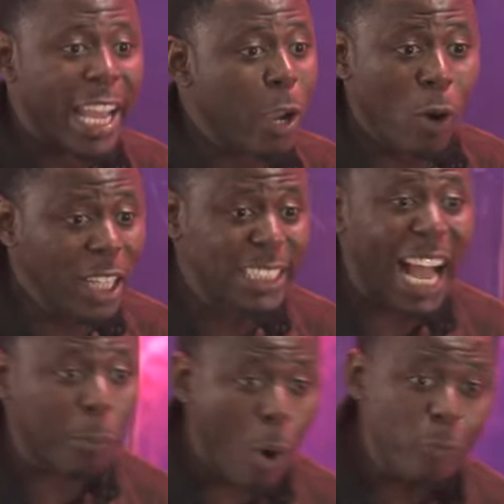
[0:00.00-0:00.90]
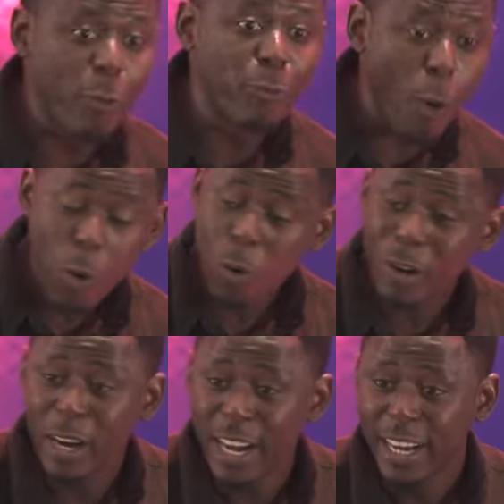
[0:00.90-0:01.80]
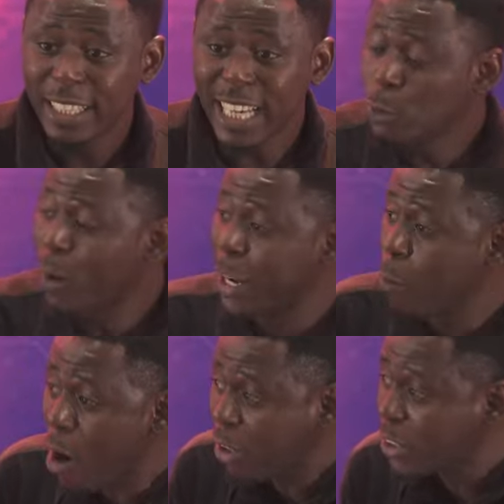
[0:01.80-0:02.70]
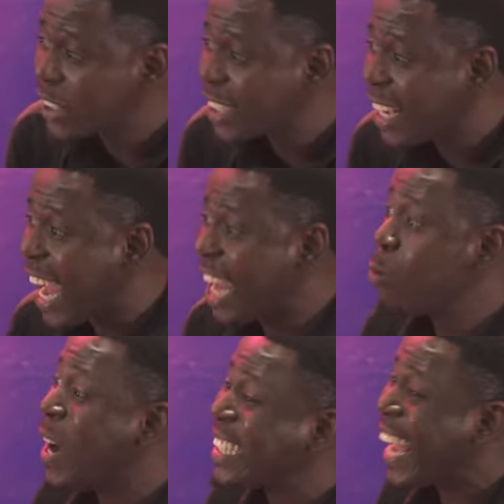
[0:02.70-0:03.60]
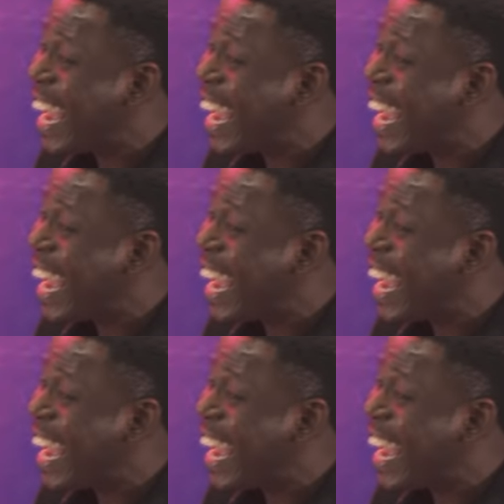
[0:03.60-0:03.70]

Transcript: He wants akpo fufu. That's what he wants. And you are